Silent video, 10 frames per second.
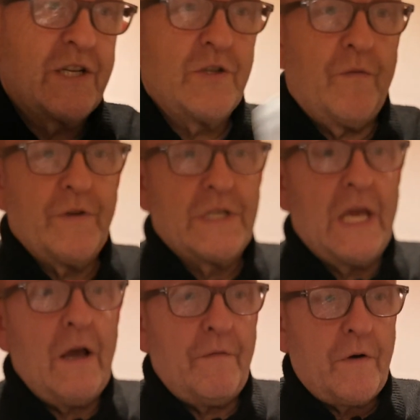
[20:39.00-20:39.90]
because
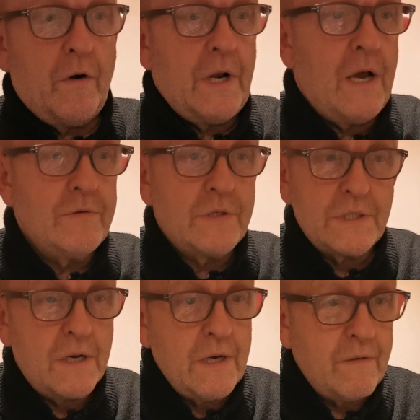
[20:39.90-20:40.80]
obviously I've got loads. I
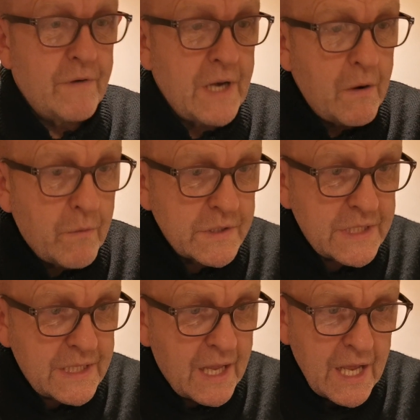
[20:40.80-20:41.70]
don't even know what's
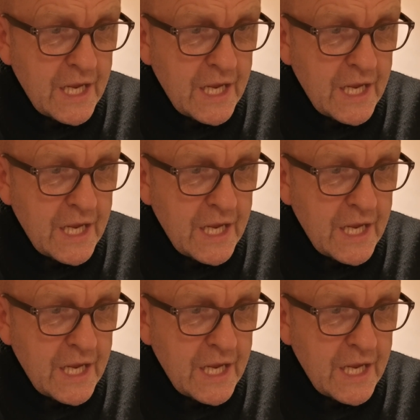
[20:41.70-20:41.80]
in there.